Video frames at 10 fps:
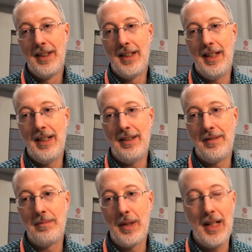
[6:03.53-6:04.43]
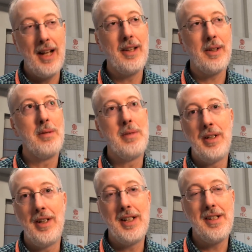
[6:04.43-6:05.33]
a lot of the
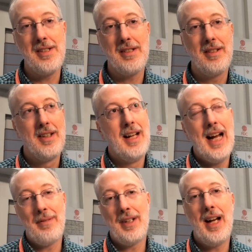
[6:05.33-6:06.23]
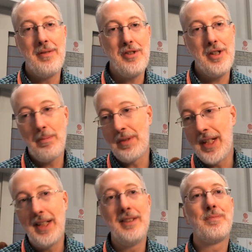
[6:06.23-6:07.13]
communities have to have shipped in,